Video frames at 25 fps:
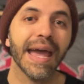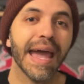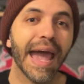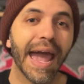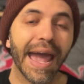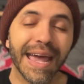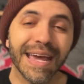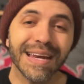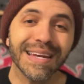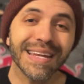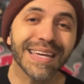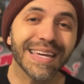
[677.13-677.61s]

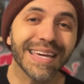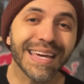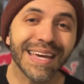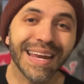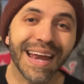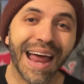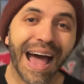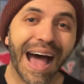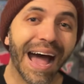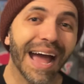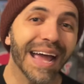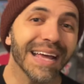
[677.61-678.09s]
And
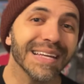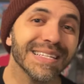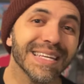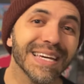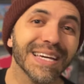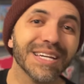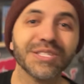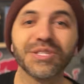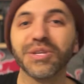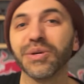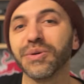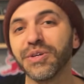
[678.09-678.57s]
again, I
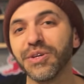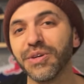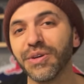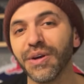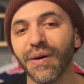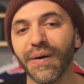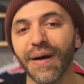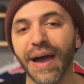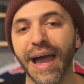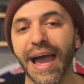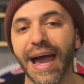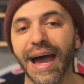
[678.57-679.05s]
dig so you
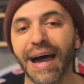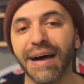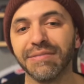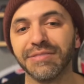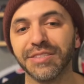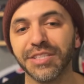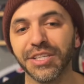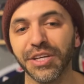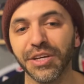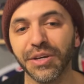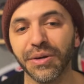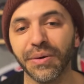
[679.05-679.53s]
don't have
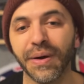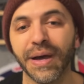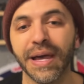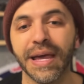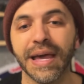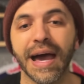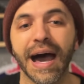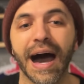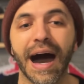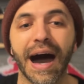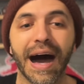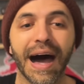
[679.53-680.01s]
to.
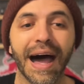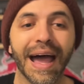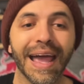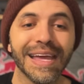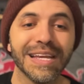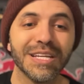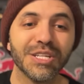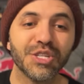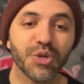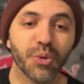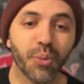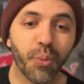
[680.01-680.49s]

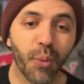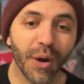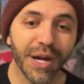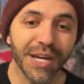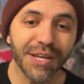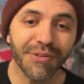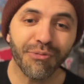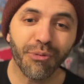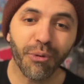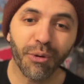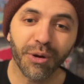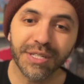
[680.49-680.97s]
In
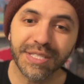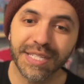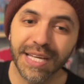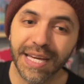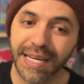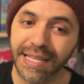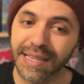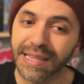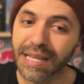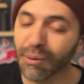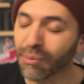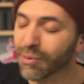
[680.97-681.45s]

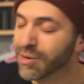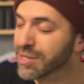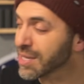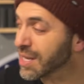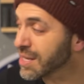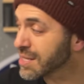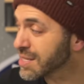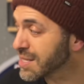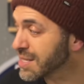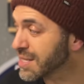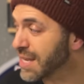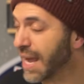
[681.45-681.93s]
2014, there was
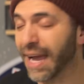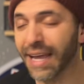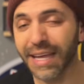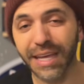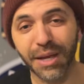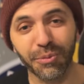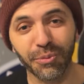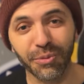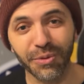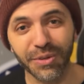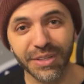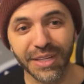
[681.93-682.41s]
a
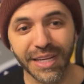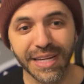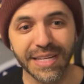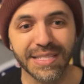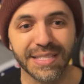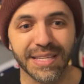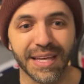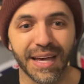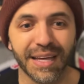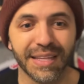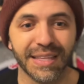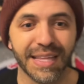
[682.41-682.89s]
second
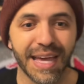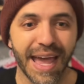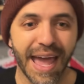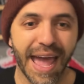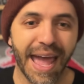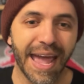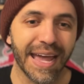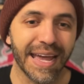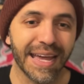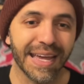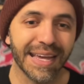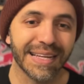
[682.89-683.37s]
release of the
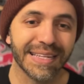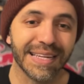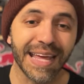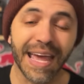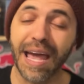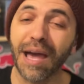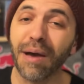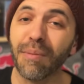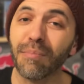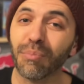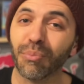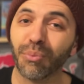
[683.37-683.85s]

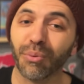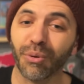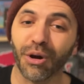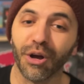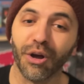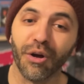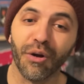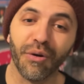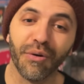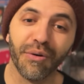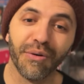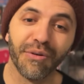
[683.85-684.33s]
ADamn
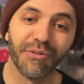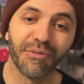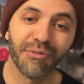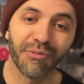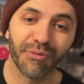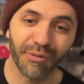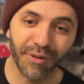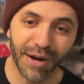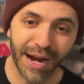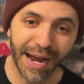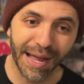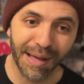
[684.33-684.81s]
Pro
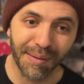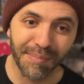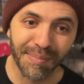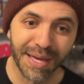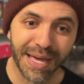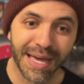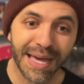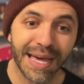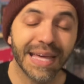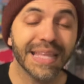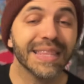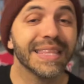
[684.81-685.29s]
frame.
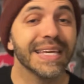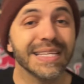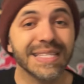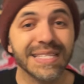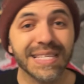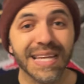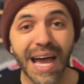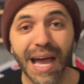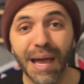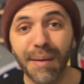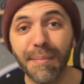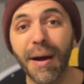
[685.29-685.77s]
This
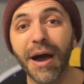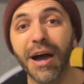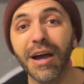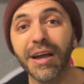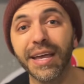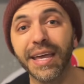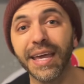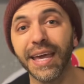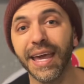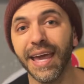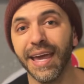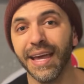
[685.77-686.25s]
time a
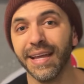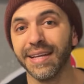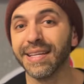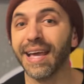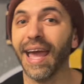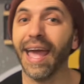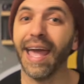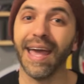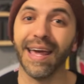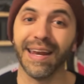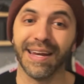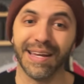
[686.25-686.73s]
kit
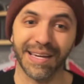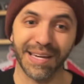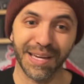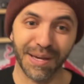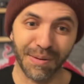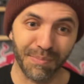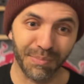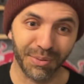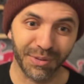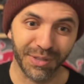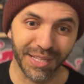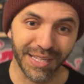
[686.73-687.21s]
and a
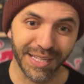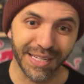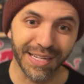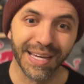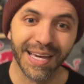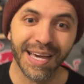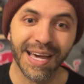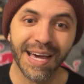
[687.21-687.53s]
complete.